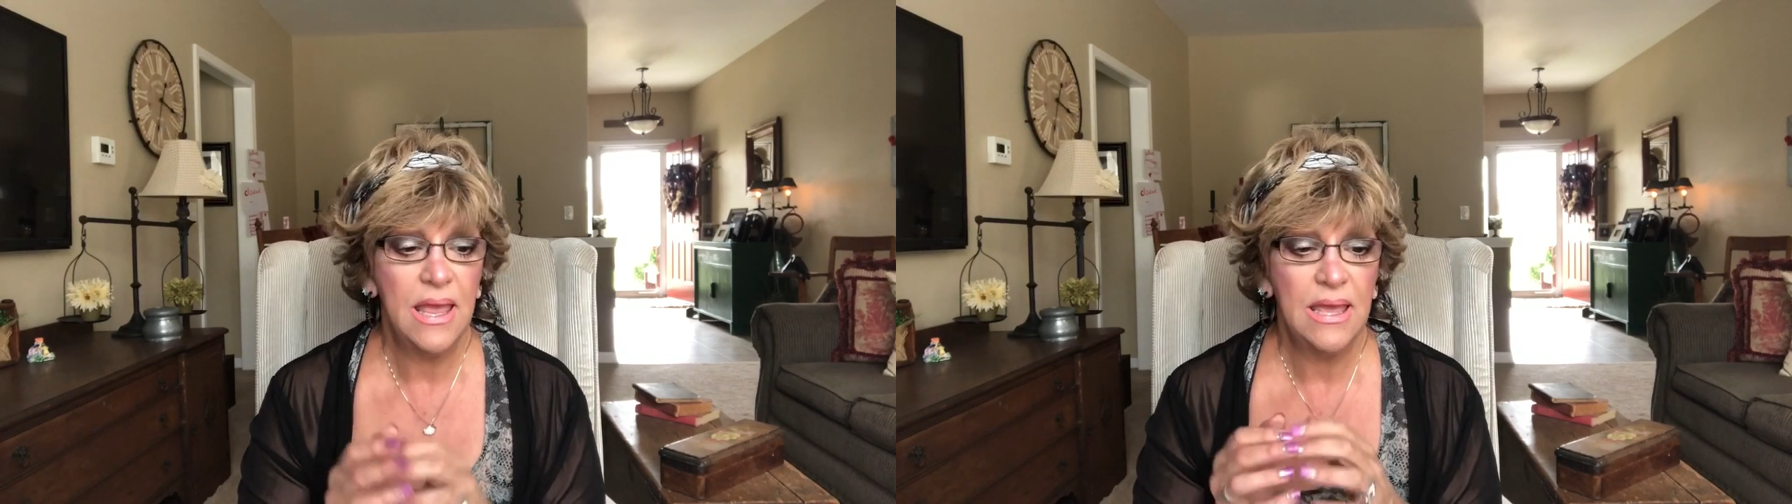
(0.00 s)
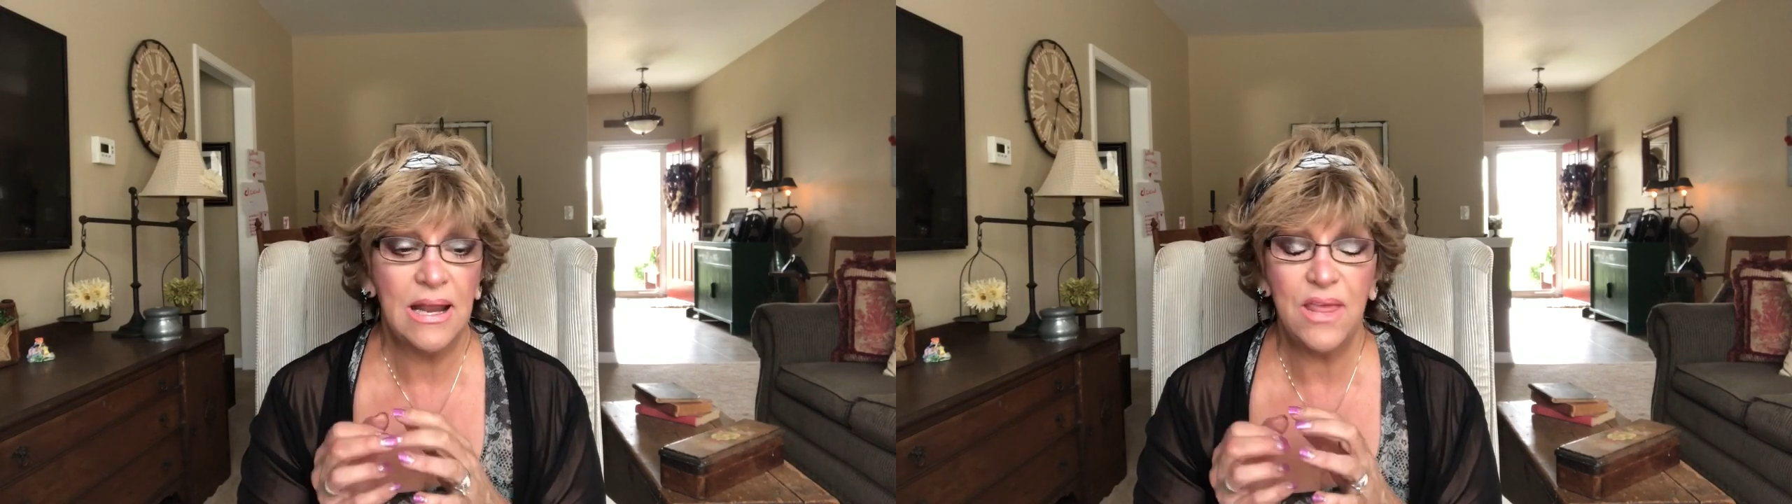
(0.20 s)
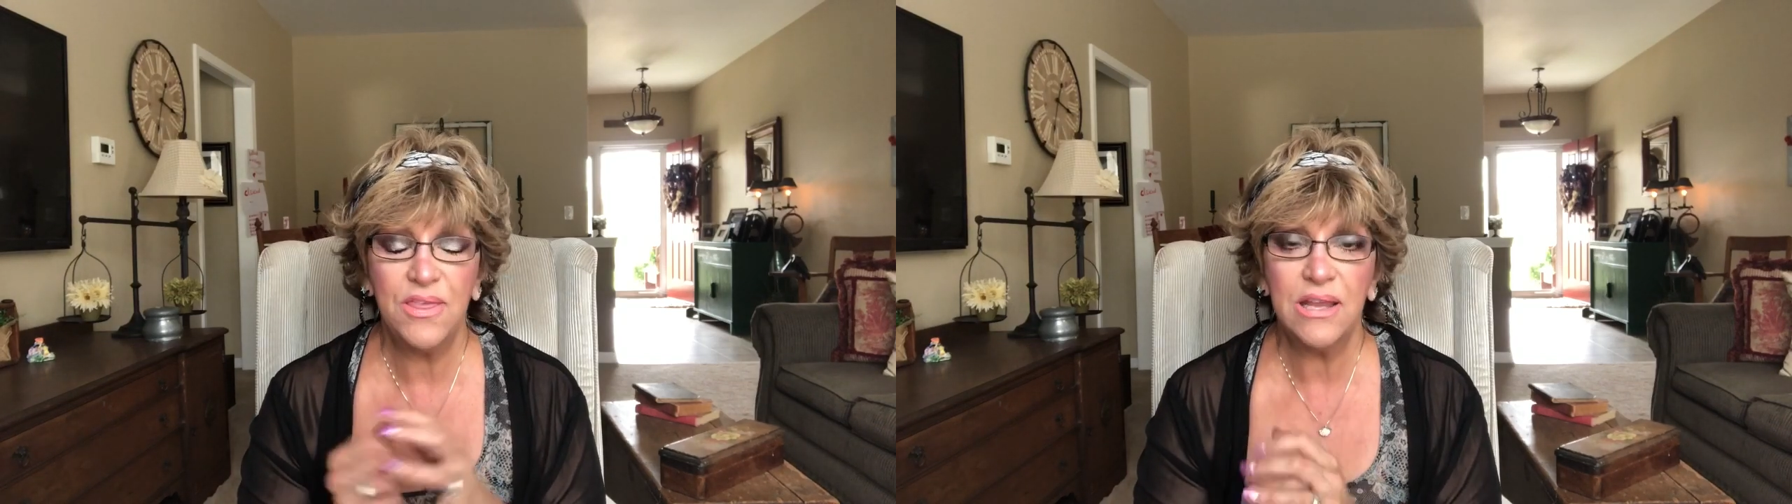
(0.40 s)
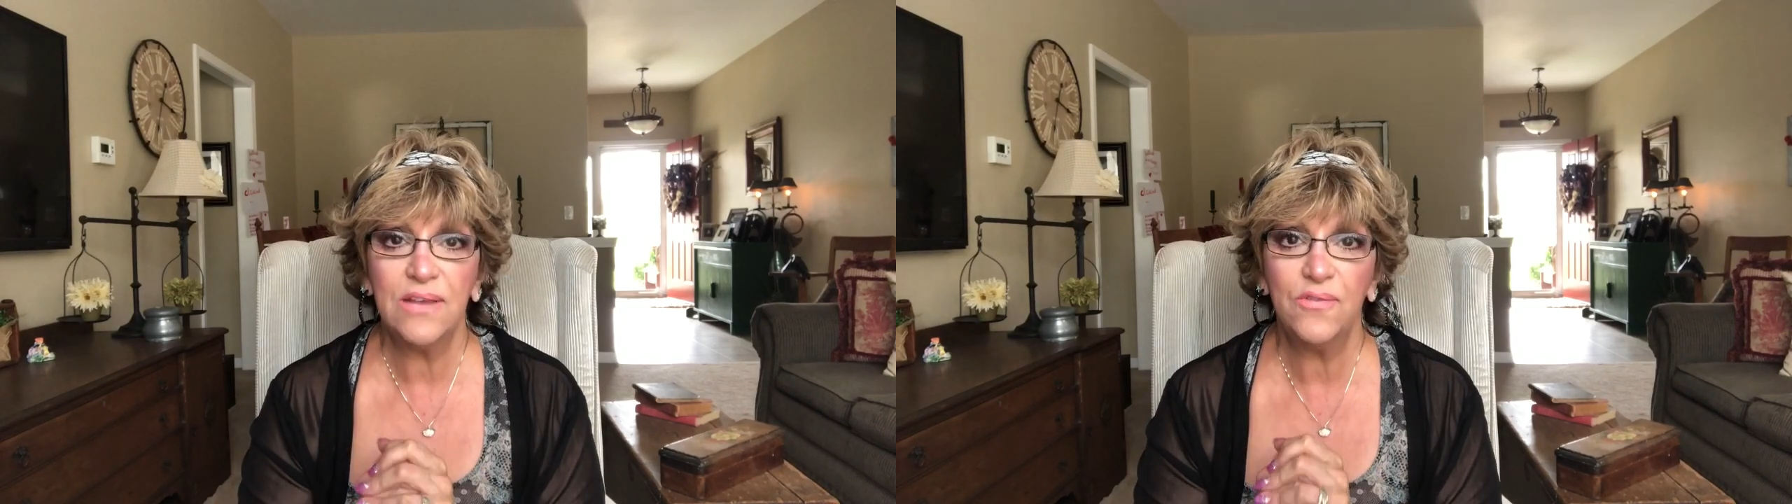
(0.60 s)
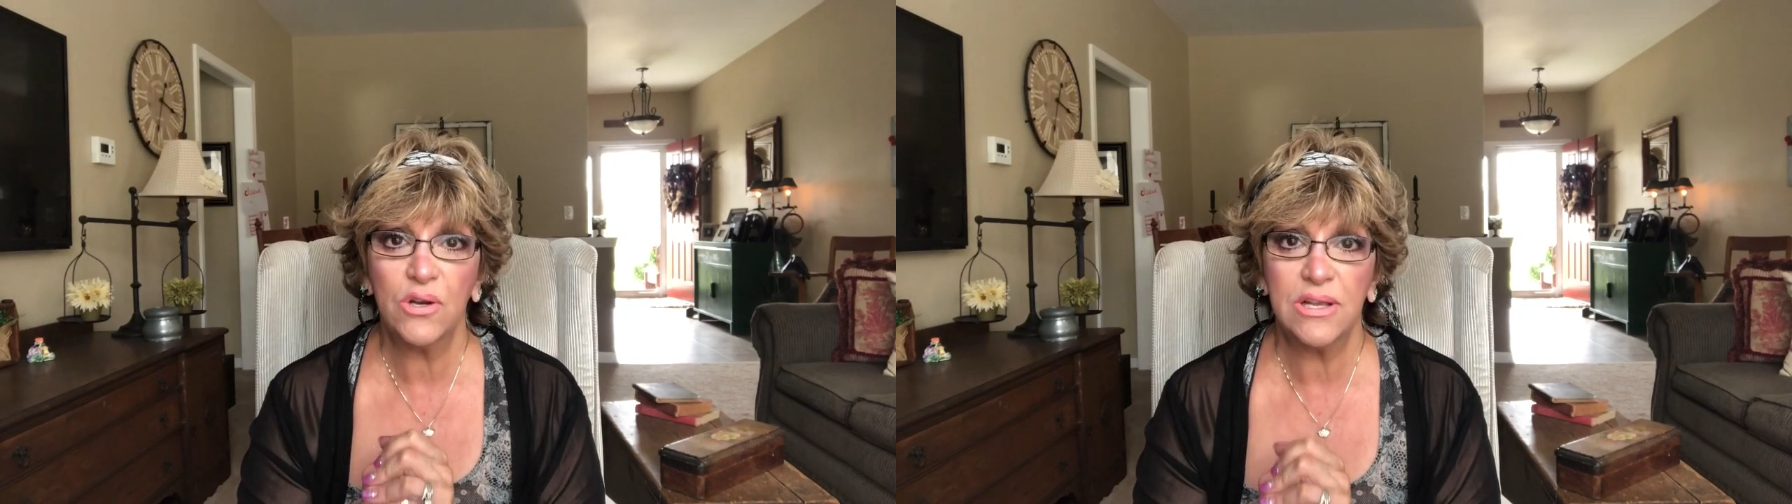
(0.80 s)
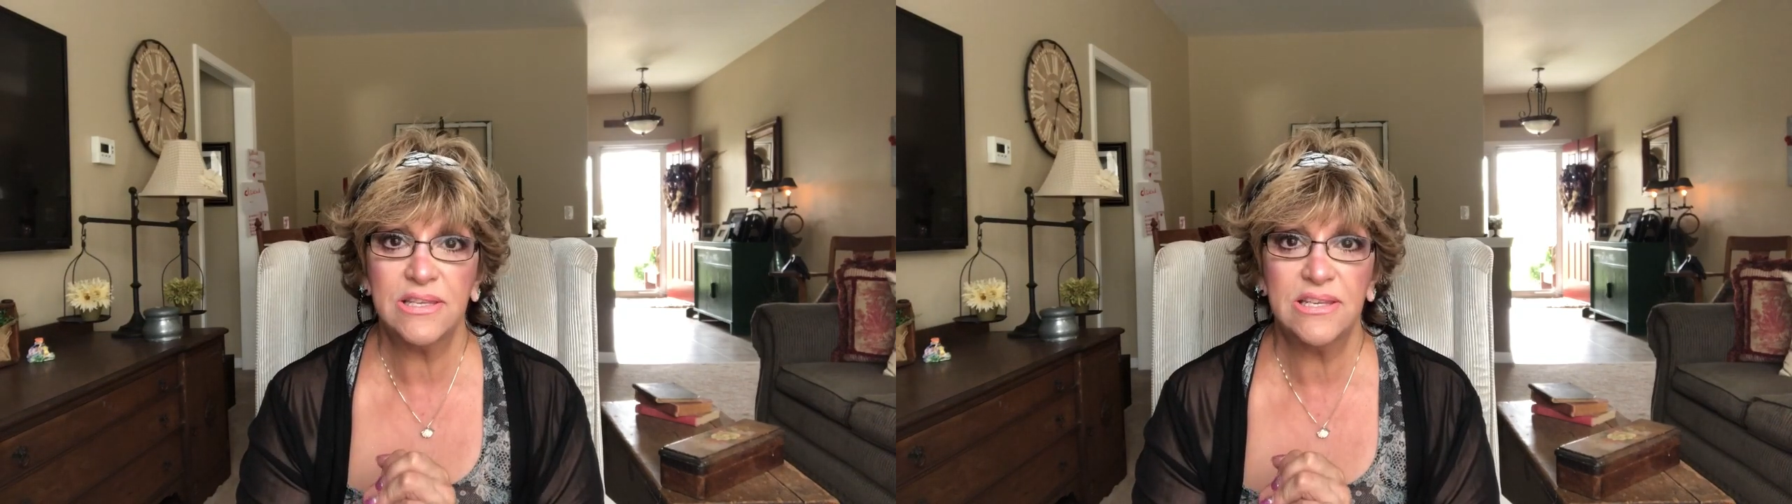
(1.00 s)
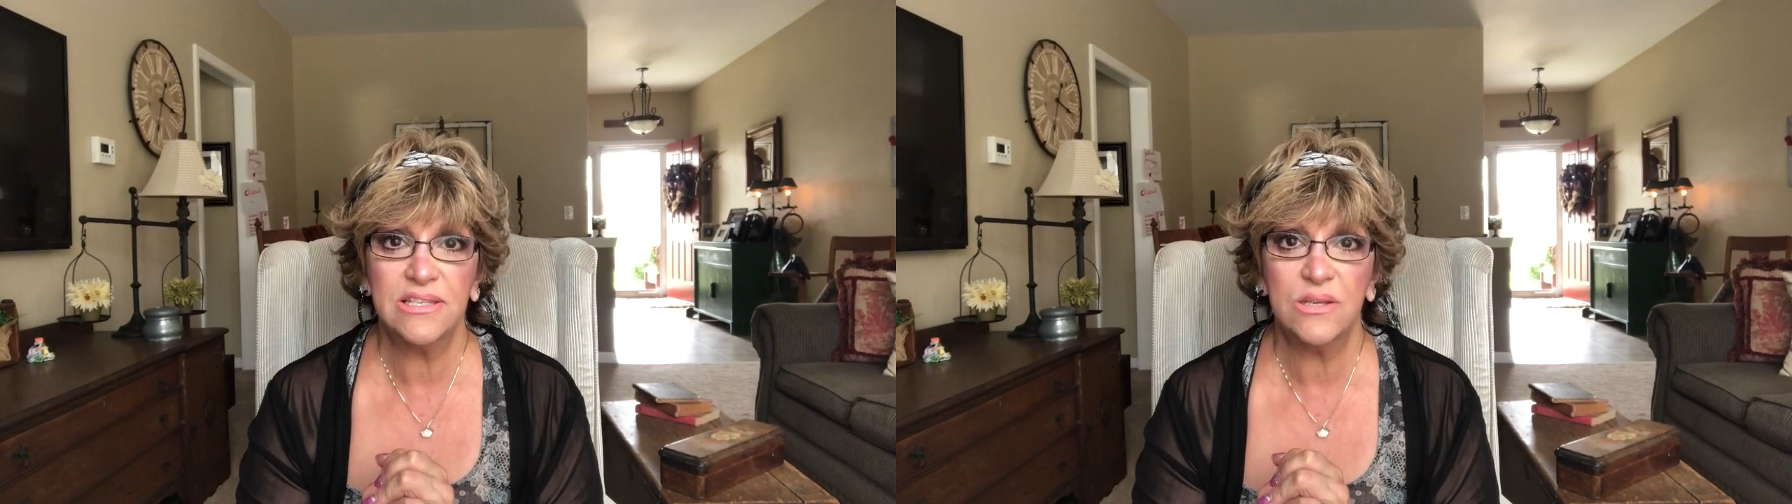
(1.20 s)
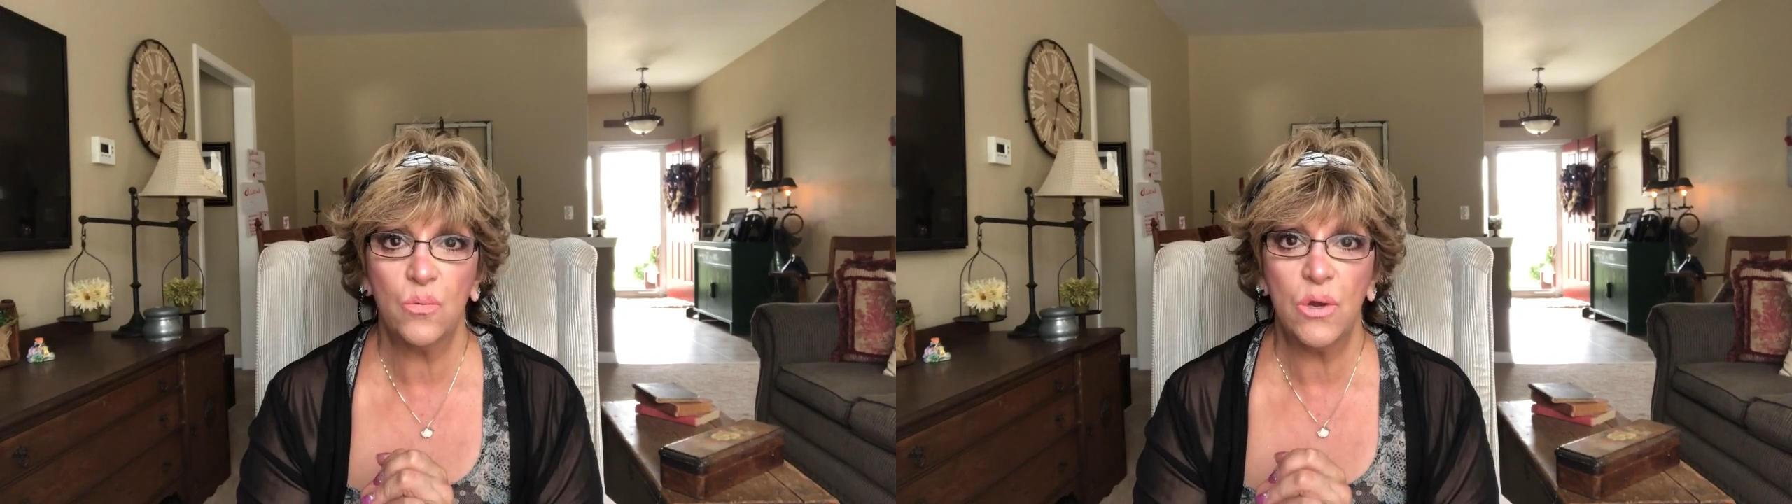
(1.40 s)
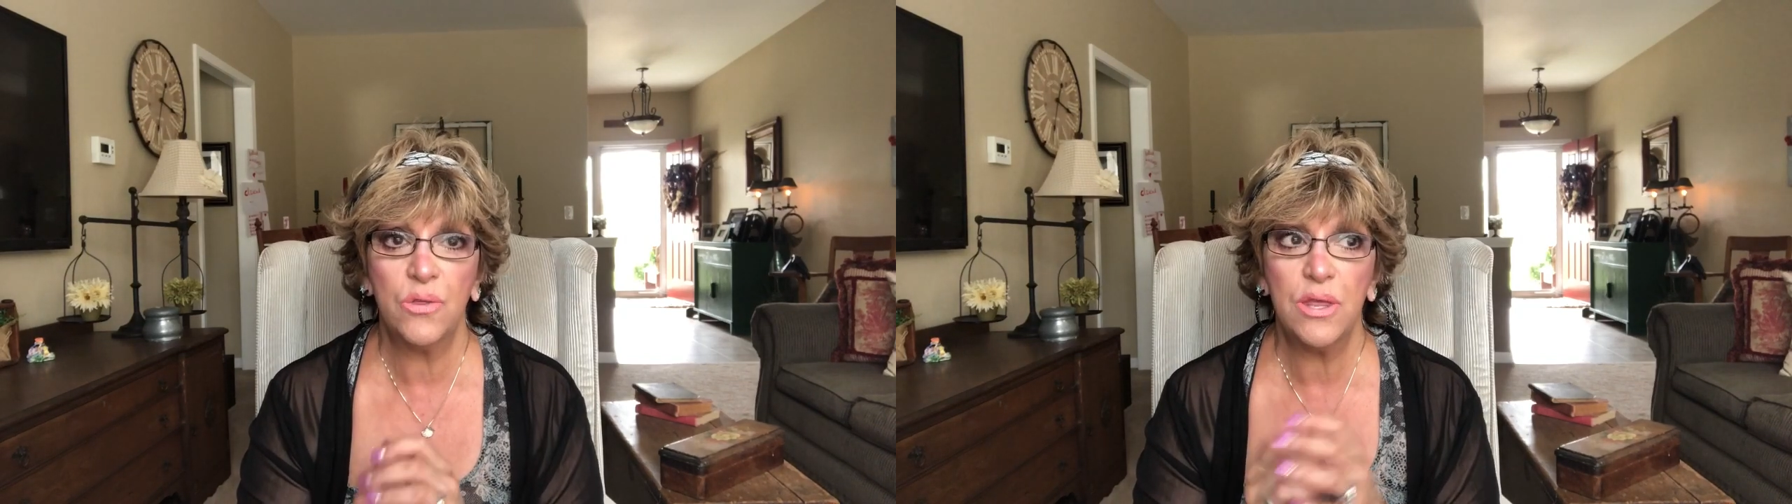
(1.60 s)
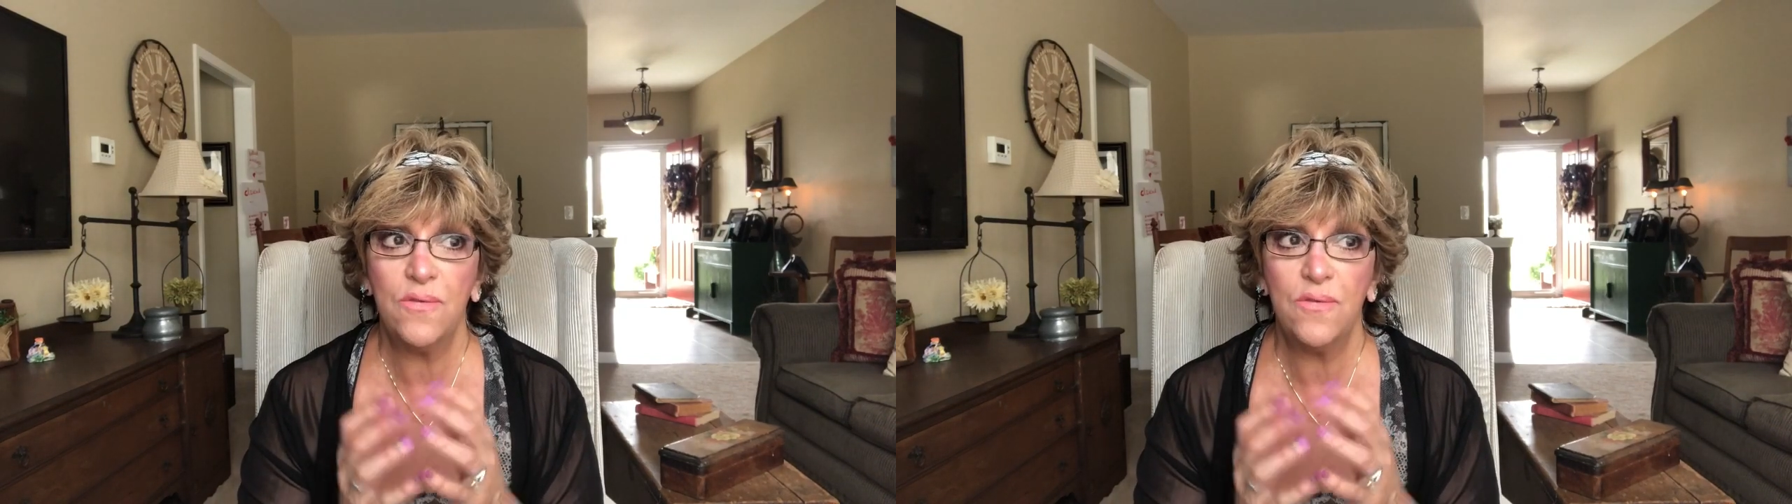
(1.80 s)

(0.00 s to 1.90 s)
And I think if you're consistent with,